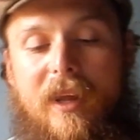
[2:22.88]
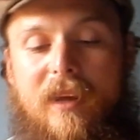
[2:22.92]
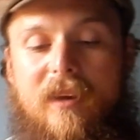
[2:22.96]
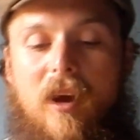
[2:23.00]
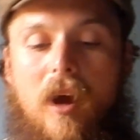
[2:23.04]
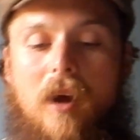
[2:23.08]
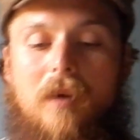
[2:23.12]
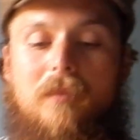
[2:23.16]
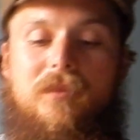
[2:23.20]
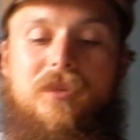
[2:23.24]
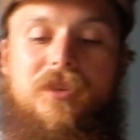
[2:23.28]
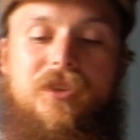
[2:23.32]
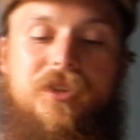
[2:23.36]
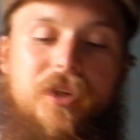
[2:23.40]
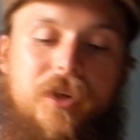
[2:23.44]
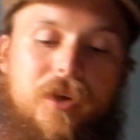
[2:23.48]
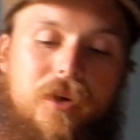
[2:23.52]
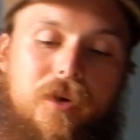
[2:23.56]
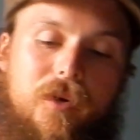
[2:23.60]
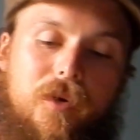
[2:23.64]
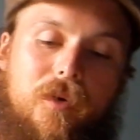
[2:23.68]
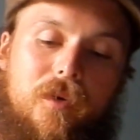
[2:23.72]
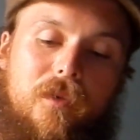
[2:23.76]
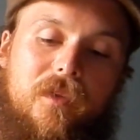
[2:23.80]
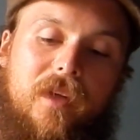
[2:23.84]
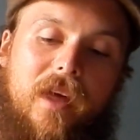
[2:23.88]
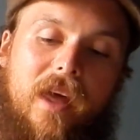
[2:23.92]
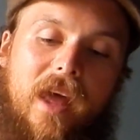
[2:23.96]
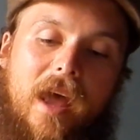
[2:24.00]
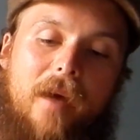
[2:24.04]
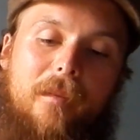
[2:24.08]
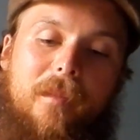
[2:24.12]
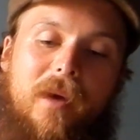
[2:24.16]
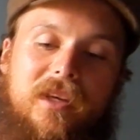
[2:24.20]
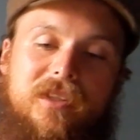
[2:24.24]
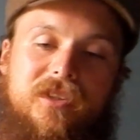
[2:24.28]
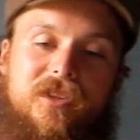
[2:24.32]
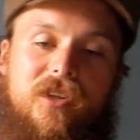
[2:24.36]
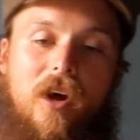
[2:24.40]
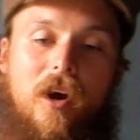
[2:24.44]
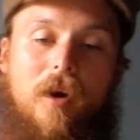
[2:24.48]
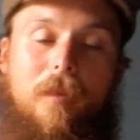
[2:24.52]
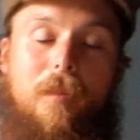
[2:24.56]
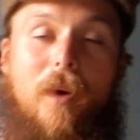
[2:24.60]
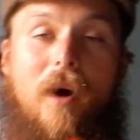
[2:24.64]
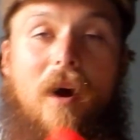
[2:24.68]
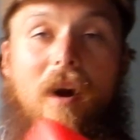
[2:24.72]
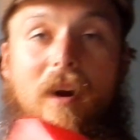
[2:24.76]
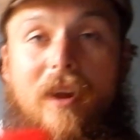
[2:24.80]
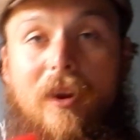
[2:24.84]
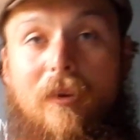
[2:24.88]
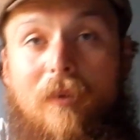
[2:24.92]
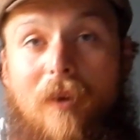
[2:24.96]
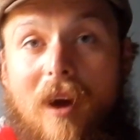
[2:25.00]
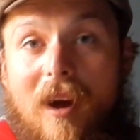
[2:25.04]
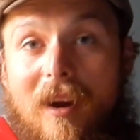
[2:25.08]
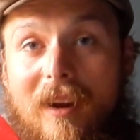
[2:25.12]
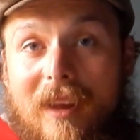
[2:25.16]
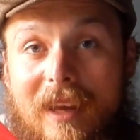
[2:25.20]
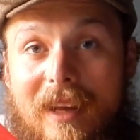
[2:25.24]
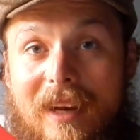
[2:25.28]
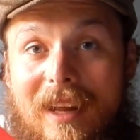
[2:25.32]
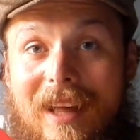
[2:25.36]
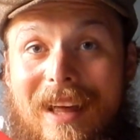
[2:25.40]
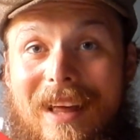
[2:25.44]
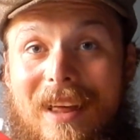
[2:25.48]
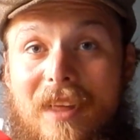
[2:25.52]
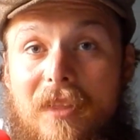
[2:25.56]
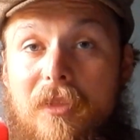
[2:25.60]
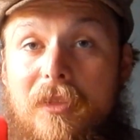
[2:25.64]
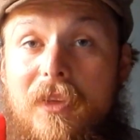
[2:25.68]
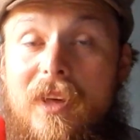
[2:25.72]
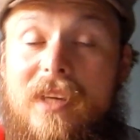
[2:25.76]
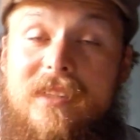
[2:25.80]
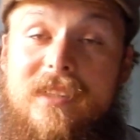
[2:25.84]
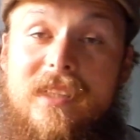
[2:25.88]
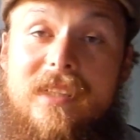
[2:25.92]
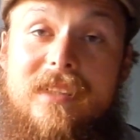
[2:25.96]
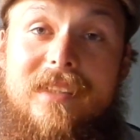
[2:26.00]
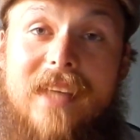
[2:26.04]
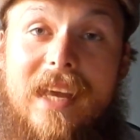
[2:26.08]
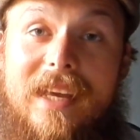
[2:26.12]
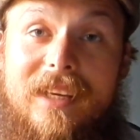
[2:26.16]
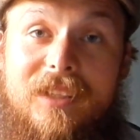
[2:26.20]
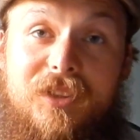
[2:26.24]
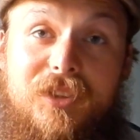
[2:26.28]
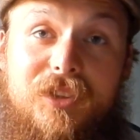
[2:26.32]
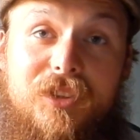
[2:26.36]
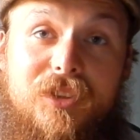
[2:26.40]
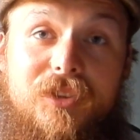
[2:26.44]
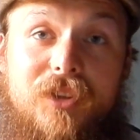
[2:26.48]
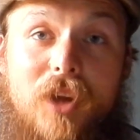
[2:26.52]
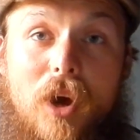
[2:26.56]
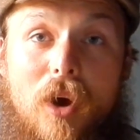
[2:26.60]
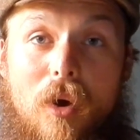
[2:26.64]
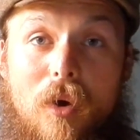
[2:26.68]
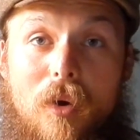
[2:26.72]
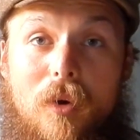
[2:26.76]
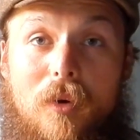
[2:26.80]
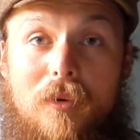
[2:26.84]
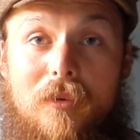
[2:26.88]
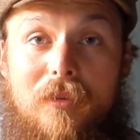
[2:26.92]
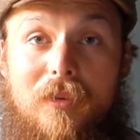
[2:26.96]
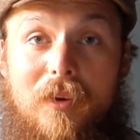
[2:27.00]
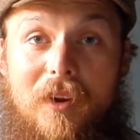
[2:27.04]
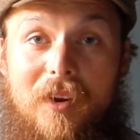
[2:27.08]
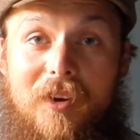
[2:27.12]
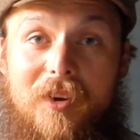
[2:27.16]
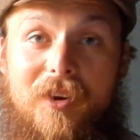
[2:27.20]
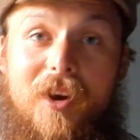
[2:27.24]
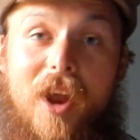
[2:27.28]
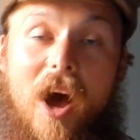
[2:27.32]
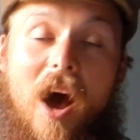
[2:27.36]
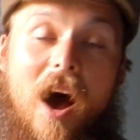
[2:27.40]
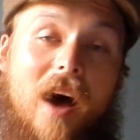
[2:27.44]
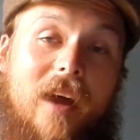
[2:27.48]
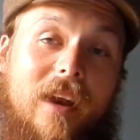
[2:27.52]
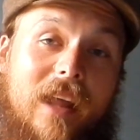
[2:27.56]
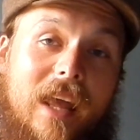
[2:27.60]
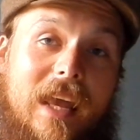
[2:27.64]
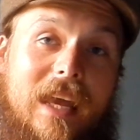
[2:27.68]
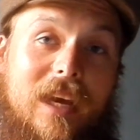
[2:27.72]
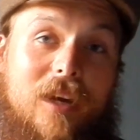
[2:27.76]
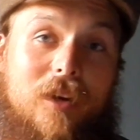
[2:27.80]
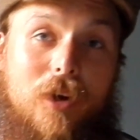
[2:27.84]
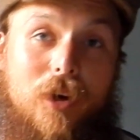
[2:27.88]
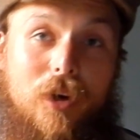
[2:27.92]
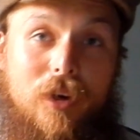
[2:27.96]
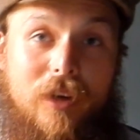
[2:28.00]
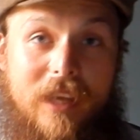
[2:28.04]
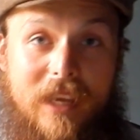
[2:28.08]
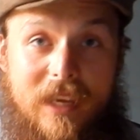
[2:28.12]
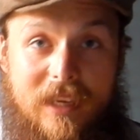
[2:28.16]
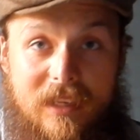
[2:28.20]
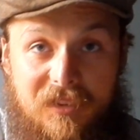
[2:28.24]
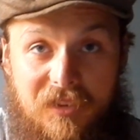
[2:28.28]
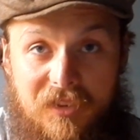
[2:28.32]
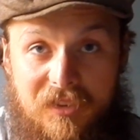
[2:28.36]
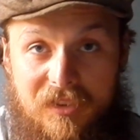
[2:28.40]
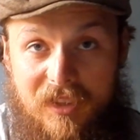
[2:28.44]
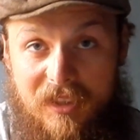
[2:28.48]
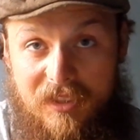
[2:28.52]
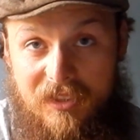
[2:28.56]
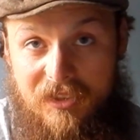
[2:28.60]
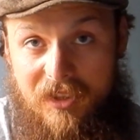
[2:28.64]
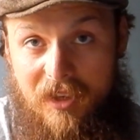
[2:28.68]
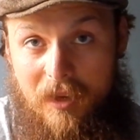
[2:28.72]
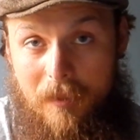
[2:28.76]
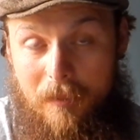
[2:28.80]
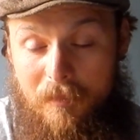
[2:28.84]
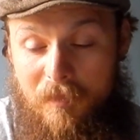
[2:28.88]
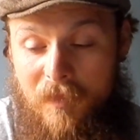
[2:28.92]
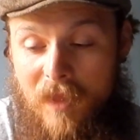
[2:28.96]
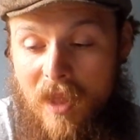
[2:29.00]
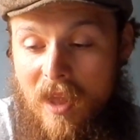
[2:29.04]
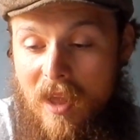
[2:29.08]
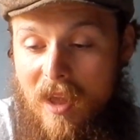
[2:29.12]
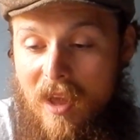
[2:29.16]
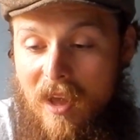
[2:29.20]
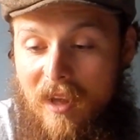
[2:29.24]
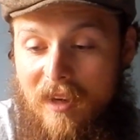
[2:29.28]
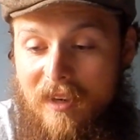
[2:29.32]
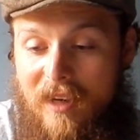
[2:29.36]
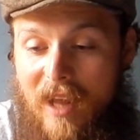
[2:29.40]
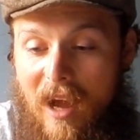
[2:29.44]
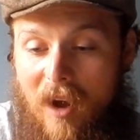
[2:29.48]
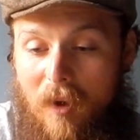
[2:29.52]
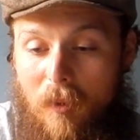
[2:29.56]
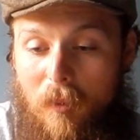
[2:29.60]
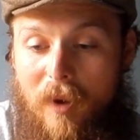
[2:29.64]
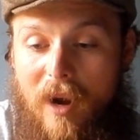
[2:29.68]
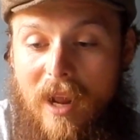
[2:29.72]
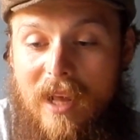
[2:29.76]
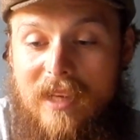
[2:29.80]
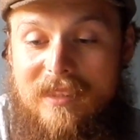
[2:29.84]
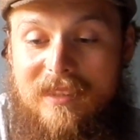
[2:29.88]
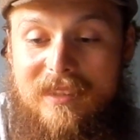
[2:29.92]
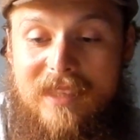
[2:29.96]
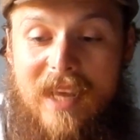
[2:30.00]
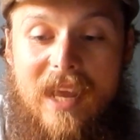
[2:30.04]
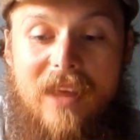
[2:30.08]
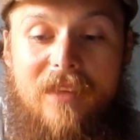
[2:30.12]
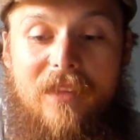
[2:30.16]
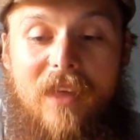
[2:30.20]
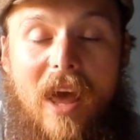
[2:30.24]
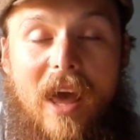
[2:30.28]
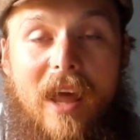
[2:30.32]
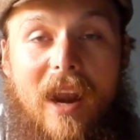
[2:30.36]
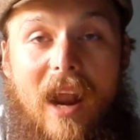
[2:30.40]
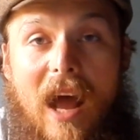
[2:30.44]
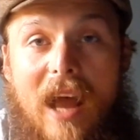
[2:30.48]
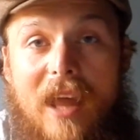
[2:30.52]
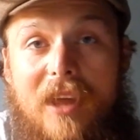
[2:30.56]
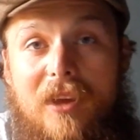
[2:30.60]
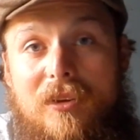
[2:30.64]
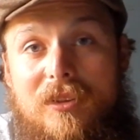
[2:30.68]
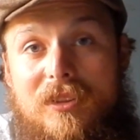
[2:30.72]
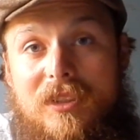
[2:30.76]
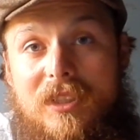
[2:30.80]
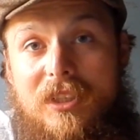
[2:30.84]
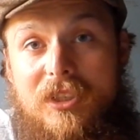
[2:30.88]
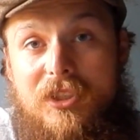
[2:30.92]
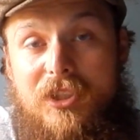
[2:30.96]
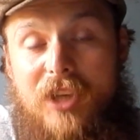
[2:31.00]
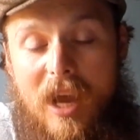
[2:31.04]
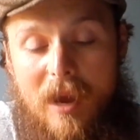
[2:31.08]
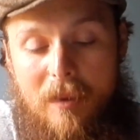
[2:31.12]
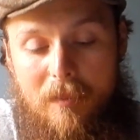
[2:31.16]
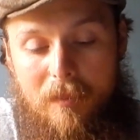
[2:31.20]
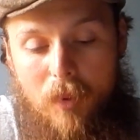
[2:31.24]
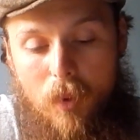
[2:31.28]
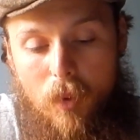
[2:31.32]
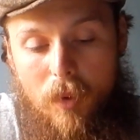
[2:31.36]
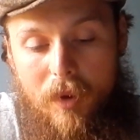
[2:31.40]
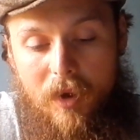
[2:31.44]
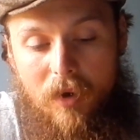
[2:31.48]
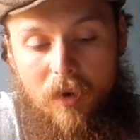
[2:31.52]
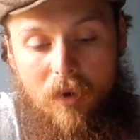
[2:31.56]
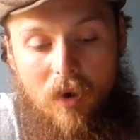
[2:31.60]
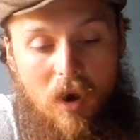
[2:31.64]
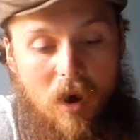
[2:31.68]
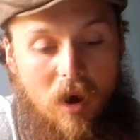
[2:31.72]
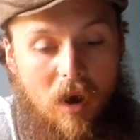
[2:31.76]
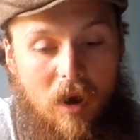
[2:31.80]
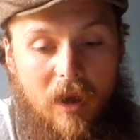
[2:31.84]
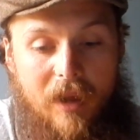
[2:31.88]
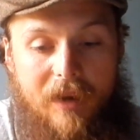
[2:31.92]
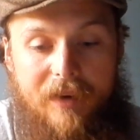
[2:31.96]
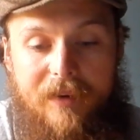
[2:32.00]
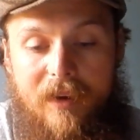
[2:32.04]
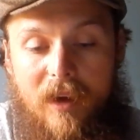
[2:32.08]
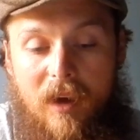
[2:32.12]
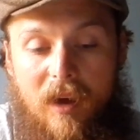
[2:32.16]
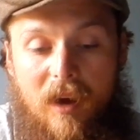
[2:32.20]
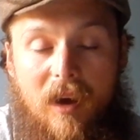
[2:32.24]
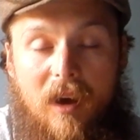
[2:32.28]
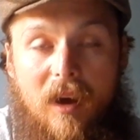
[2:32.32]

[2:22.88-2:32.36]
it comes to the MSR Pocket Rocket, this is a stove, not a cooking system. Now, when I say that, I use the jet boil on